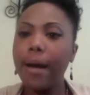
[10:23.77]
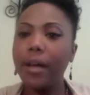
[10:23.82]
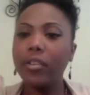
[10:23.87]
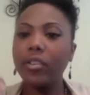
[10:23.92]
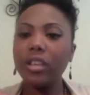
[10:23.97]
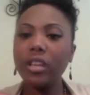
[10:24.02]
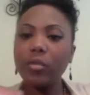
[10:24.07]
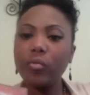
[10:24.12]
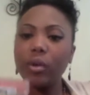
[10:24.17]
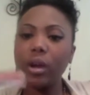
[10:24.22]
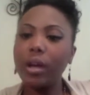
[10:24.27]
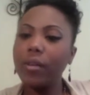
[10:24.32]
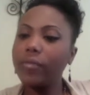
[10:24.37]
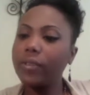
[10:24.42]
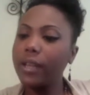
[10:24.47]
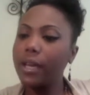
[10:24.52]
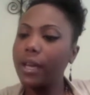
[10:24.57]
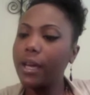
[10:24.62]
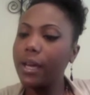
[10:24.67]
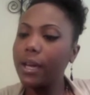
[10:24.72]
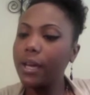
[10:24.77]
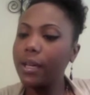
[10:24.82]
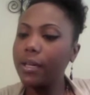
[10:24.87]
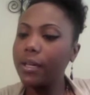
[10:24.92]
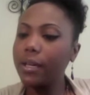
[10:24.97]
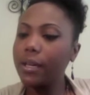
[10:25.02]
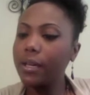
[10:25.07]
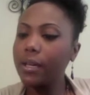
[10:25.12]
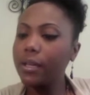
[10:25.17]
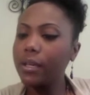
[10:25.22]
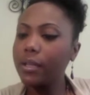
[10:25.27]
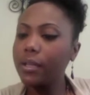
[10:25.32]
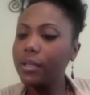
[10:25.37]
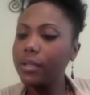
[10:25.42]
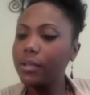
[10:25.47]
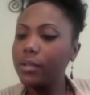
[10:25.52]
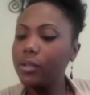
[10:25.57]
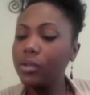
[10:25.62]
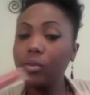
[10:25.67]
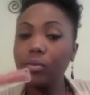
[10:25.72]
The Revlon
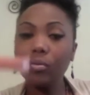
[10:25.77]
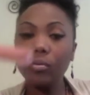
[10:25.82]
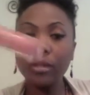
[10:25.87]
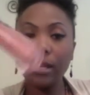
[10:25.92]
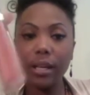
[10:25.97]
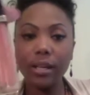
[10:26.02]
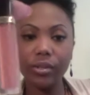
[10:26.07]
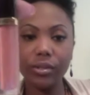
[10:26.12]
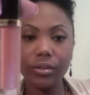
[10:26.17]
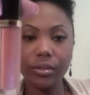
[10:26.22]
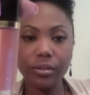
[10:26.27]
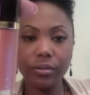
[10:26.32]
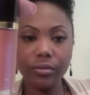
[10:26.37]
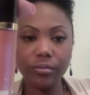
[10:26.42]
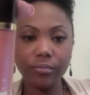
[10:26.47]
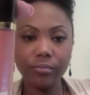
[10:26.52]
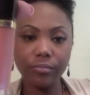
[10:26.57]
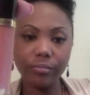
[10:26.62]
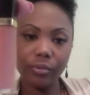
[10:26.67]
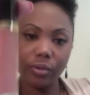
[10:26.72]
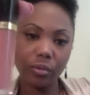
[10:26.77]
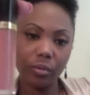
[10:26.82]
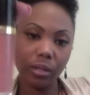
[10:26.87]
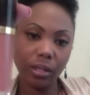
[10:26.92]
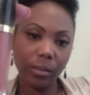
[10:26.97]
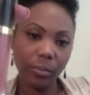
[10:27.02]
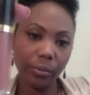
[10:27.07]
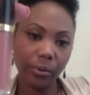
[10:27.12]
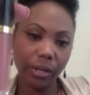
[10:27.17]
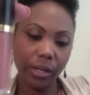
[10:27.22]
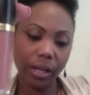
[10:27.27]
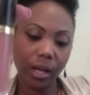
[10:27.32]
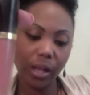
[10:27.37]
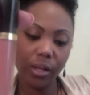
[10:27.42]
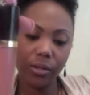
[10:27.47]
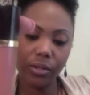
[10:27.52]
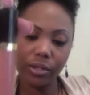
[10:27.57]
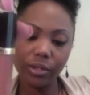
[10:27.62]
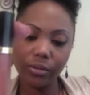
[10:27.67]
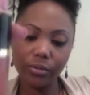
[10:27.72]
Nude Luster, really pretty
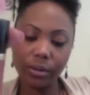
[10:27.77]
color too.